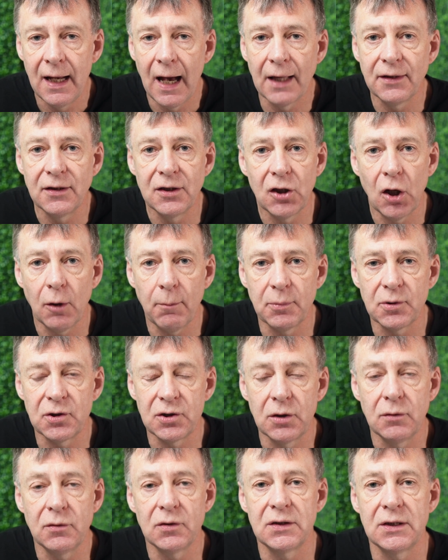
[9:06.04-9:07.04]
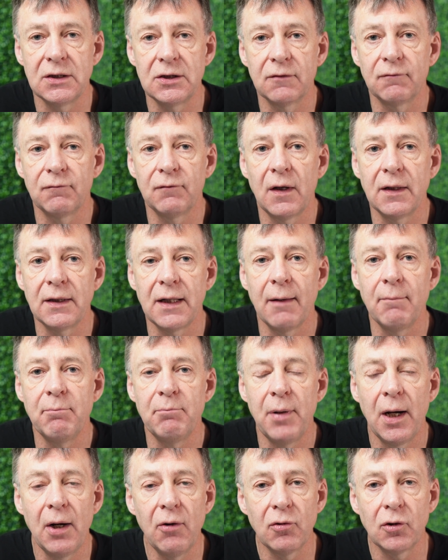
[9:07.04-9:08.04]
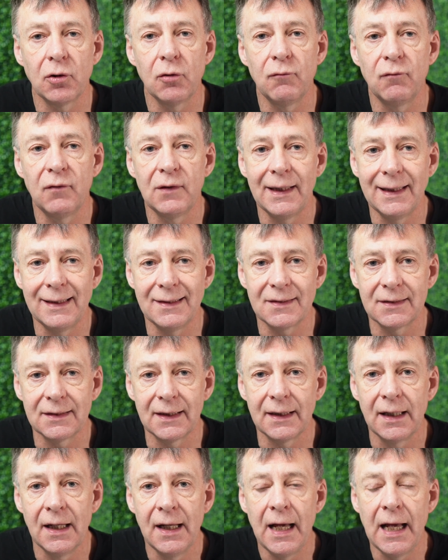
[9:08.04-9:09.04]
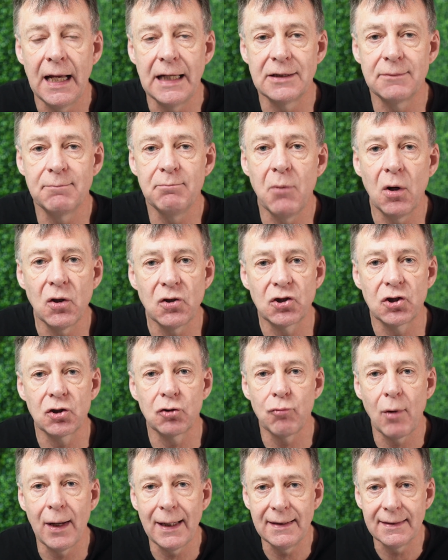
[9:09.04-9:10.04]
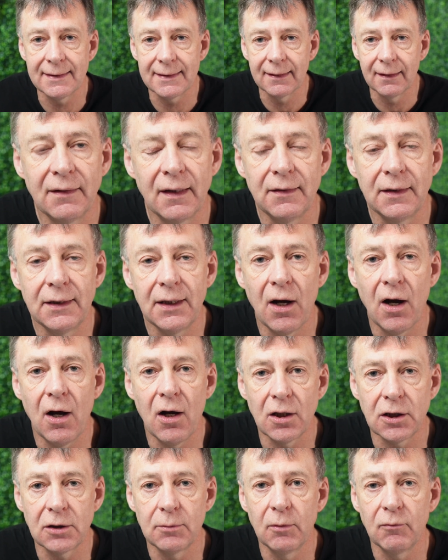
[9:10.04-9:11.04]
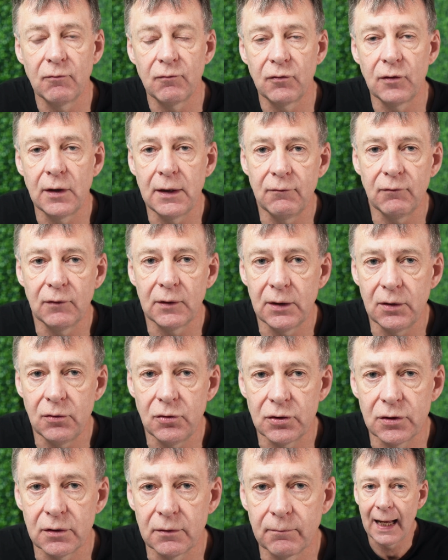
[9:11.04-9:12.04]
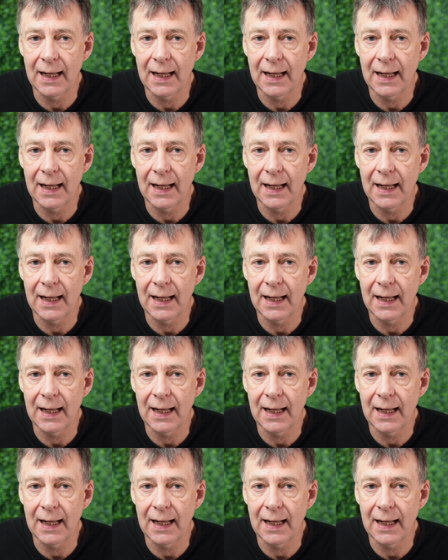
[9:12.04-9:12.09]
and the opportunity to find empirical validity is much greater than the argument for evolution.